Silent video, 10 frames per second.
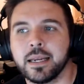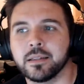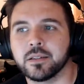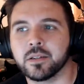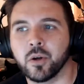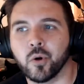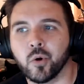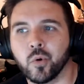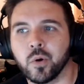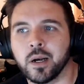And
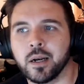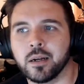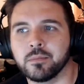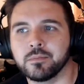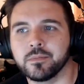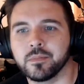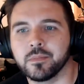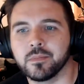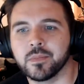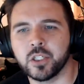so
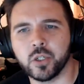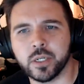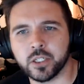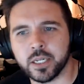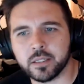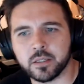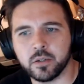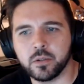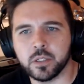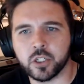Did you get a chance
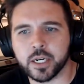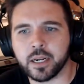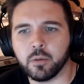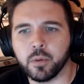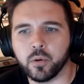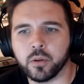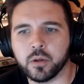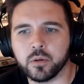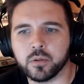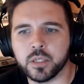to check out both of
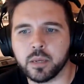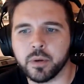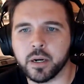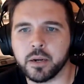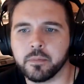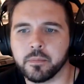those yet, Barry?